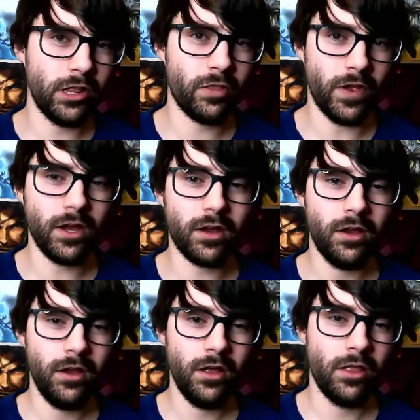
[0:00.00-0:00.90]
think
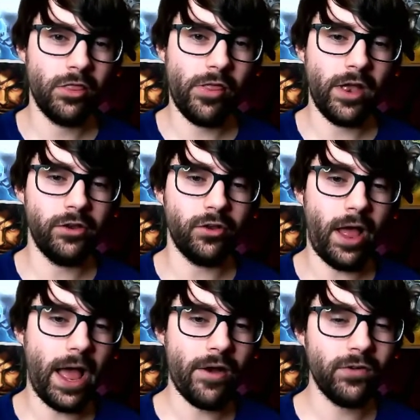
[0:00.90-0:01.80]
that you'll
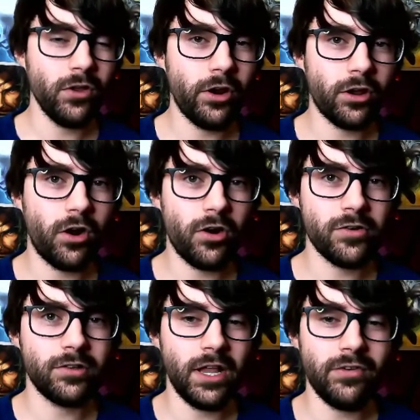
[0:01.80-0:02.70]
have a lot of
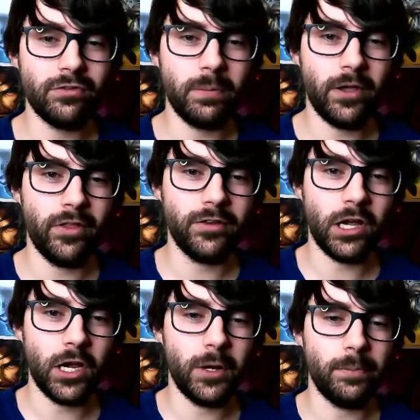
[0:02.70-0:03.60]
cards left by the
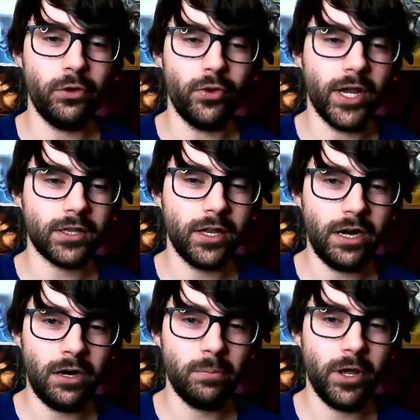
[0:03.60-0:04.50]
time you get
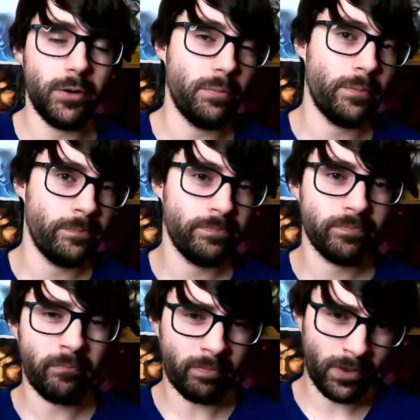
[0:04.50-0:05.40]
there, but
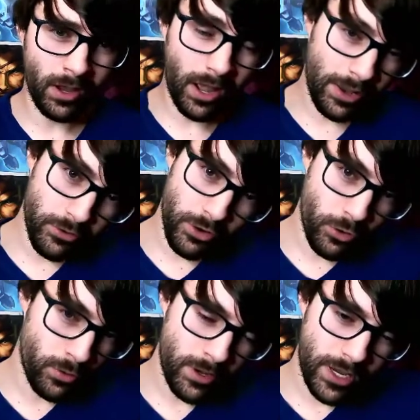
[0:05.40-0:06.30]
I don't
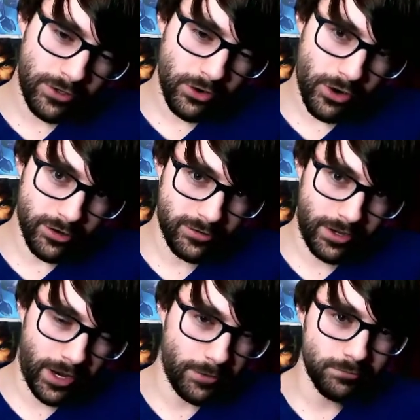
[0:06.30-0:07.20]
know. It's hard to
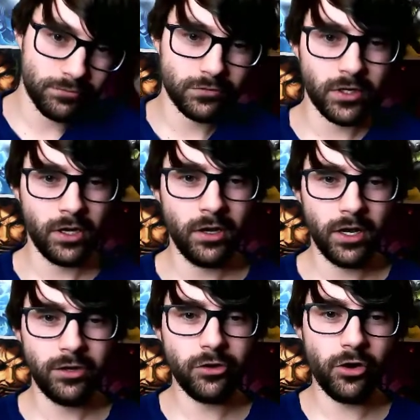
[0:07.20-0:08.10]
say.
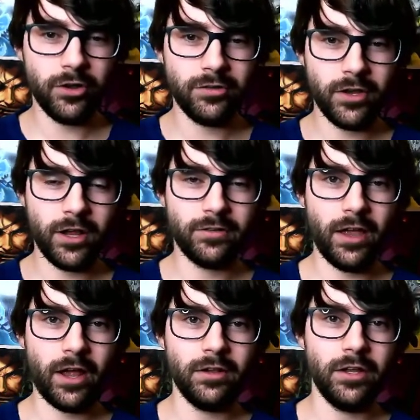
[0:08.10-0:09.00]
It's hard to say
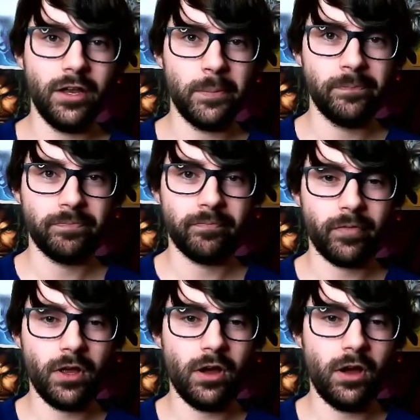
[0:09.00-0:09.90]
exactly
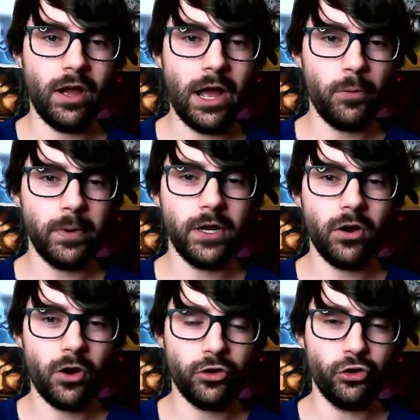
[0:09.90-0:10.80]
how many
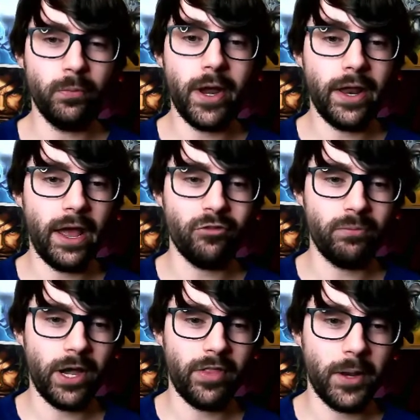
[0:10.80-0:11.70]
cards you might have
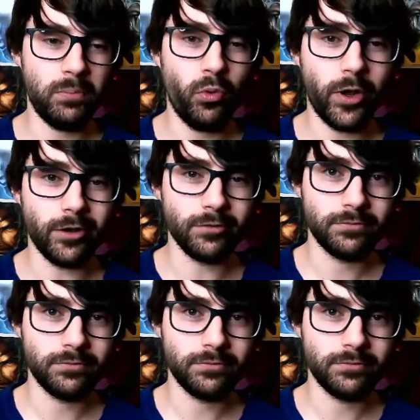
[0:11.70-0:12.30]
by that point.